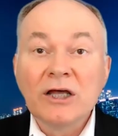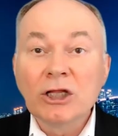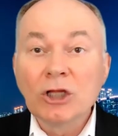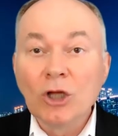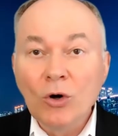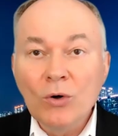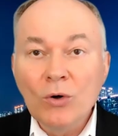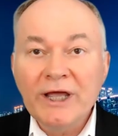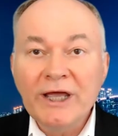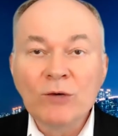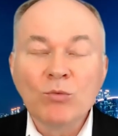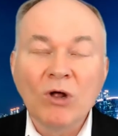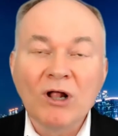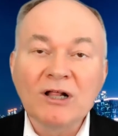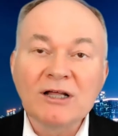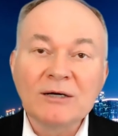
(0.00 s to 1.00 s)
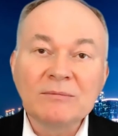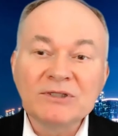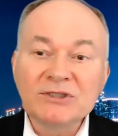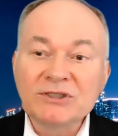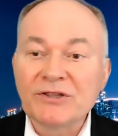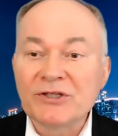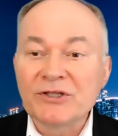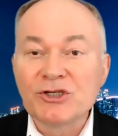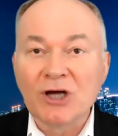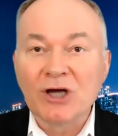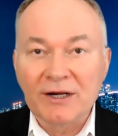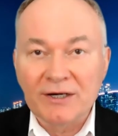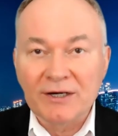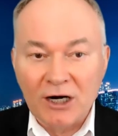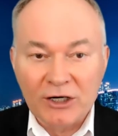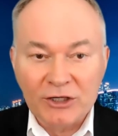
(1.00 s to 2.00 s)
Hello, and welcome to the
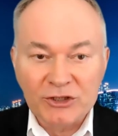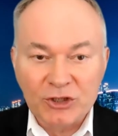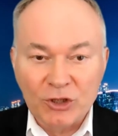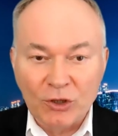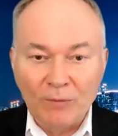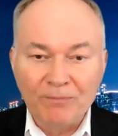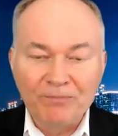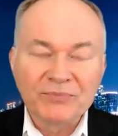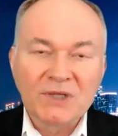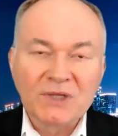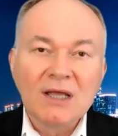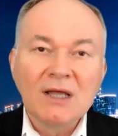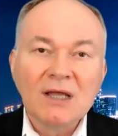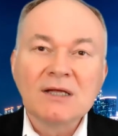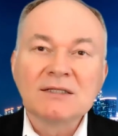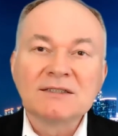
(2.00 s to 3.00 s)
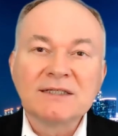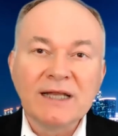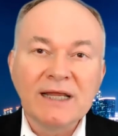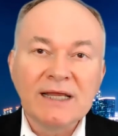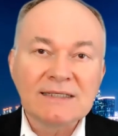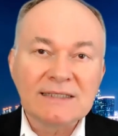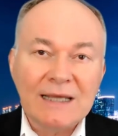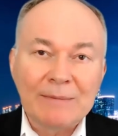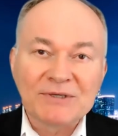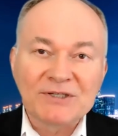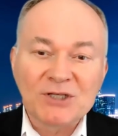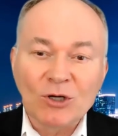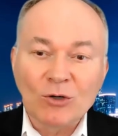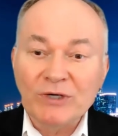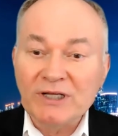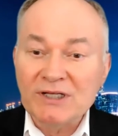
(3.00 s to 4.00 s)
John Arc Show. Today's
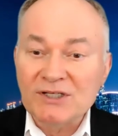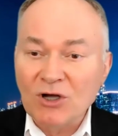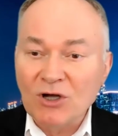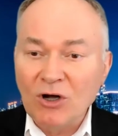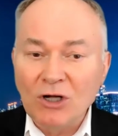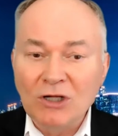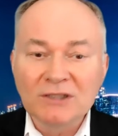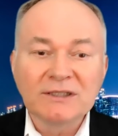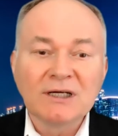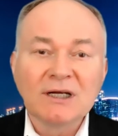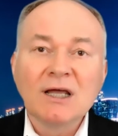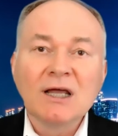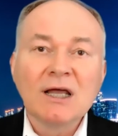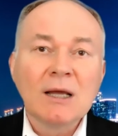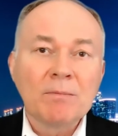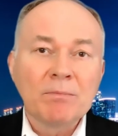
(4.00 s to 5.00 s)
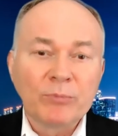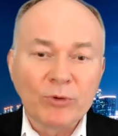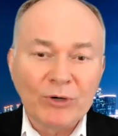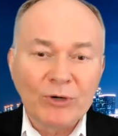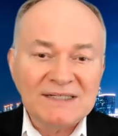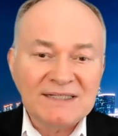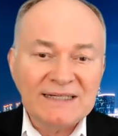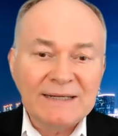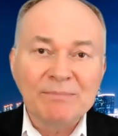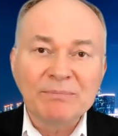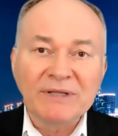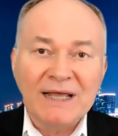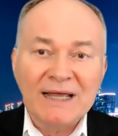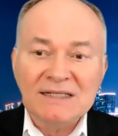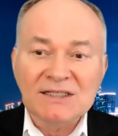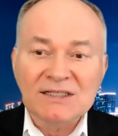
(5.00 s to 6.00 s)
episode is called Breast
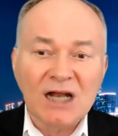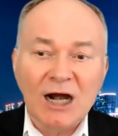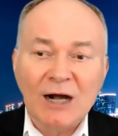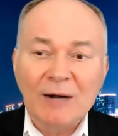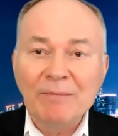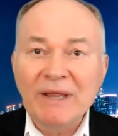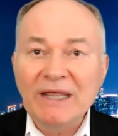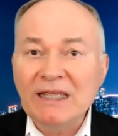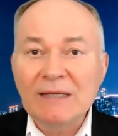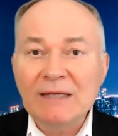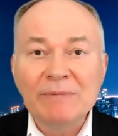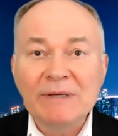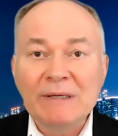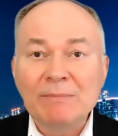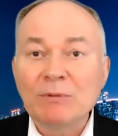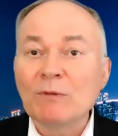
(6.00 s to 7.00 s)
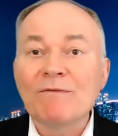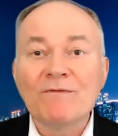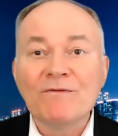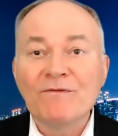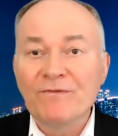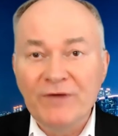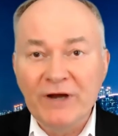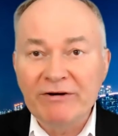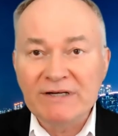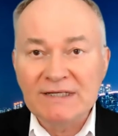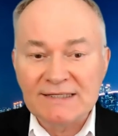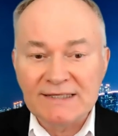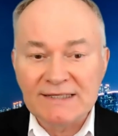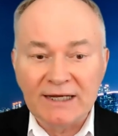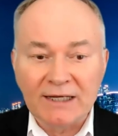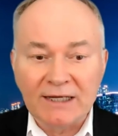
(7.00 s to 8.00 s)
Implants Are Making People Very
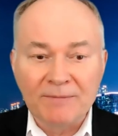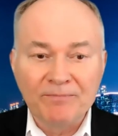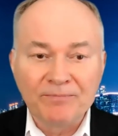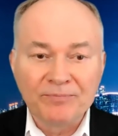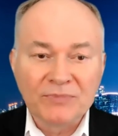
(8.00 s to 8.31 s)
Sick.